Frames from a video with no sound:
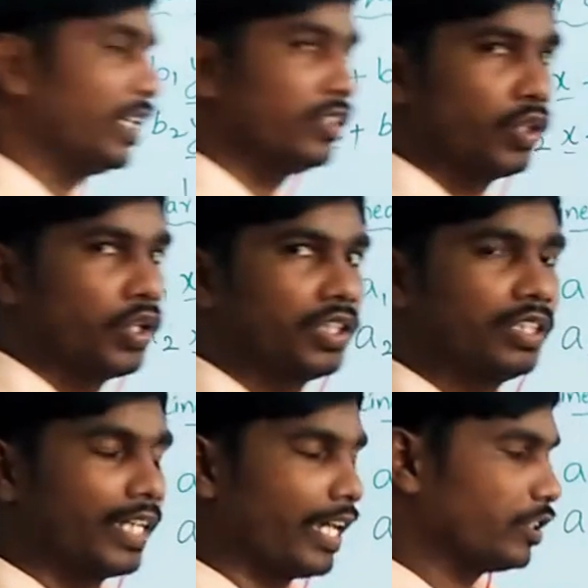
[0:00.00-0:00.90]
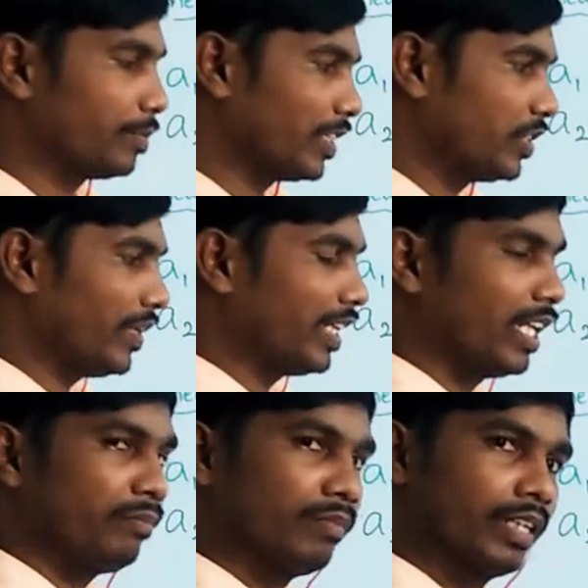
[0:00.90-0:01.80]
many solutions, they have specific
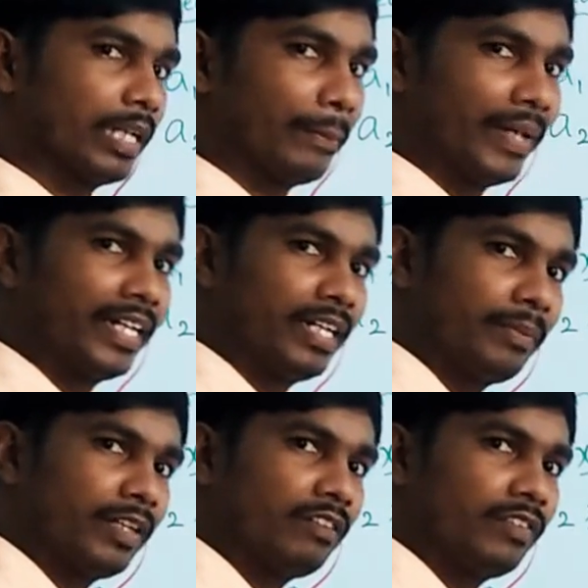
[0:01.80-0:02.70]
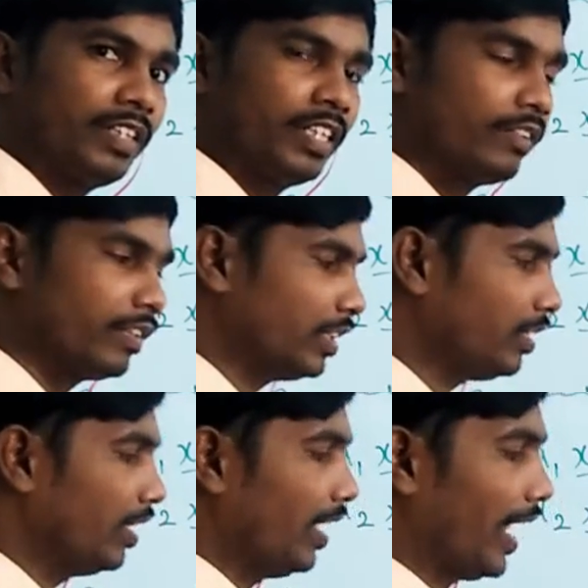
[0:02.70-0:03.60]
name dependent pair of linear equation
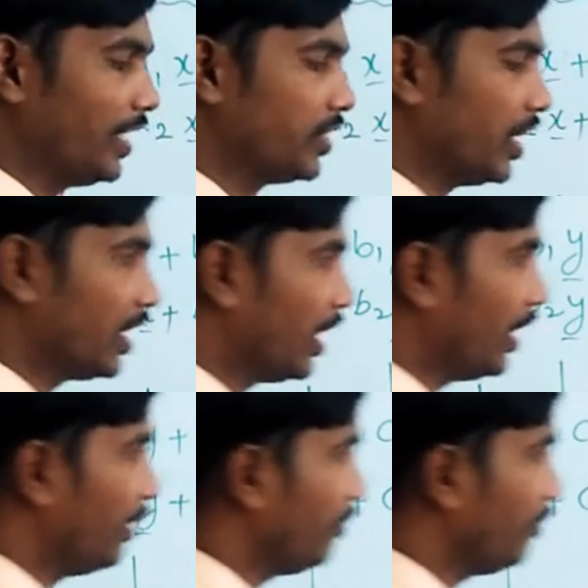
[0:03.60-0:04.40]
and general